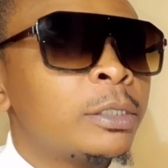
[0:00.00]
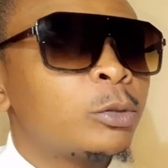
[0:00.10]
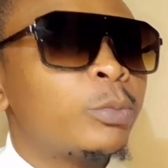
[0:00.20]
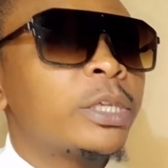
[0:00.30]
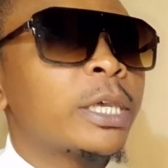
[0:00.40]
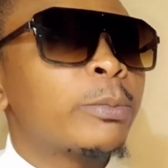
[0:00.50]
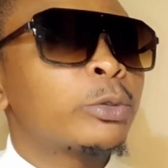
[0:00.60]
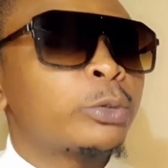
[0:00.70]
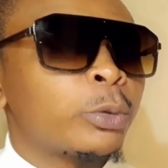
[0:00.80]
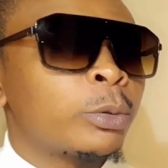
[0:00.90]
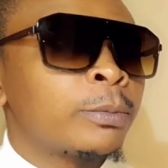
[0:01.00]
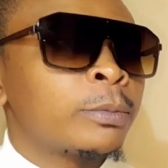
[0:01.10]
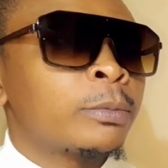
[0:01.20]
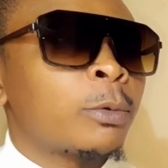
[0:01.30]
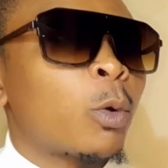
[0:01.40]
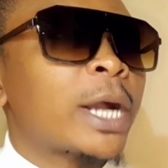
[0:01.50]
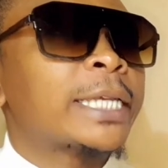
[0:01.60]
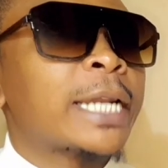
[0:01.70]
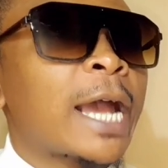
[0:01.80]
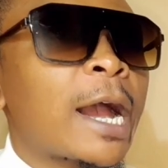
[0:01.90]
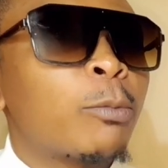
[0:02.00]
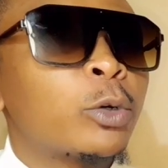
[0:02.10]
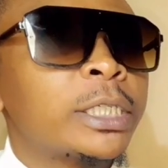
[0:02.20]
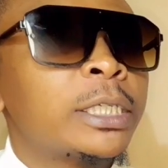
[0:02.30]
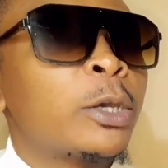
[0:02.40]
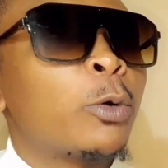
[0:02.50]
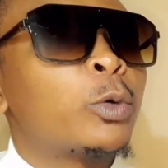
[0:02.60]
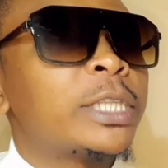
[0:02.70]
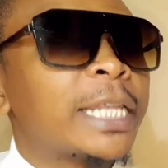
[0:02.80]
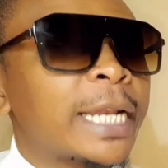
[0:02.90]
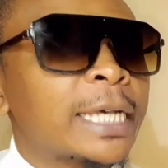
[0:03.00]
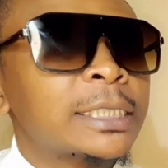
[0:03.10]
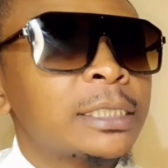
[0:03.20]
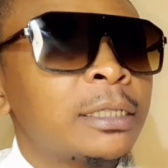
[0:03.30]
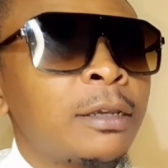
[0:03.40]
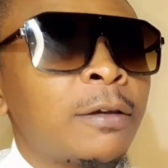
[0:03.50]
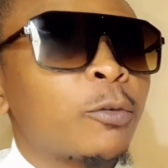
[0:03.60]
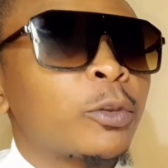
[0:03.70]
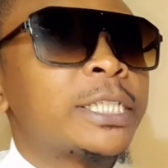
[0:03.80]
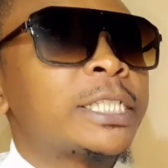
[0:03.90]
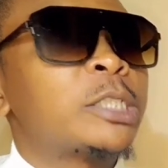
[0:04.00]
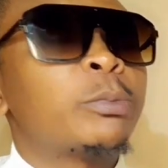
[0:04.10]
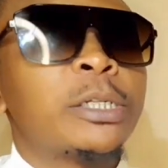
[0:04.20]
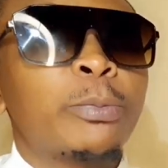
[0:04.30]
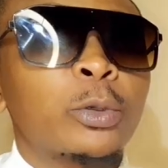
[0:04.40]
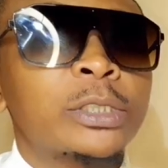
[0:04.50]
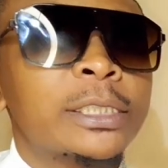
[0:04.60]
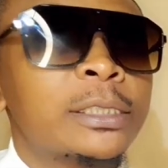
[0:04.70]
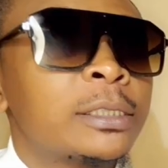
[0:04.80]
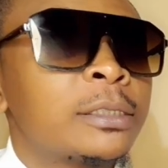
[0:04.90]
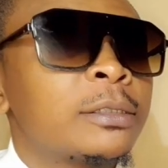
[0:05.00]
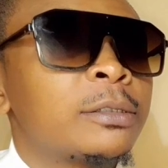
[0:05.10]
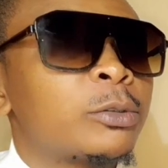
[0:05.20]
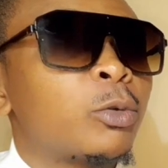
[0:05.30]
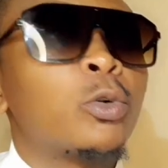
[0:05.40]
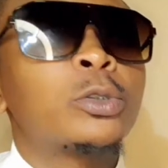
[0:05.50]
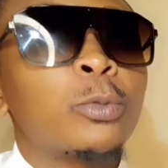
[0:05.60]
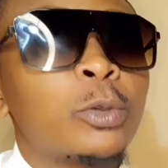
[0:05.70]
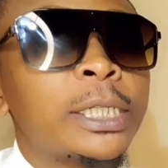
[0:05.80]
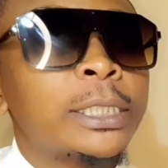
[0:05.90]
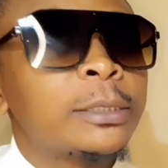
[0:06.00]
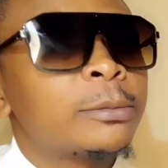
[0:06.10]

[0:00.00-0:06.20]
to be able to work in harmony with the nurse for the treatment process to go smoothly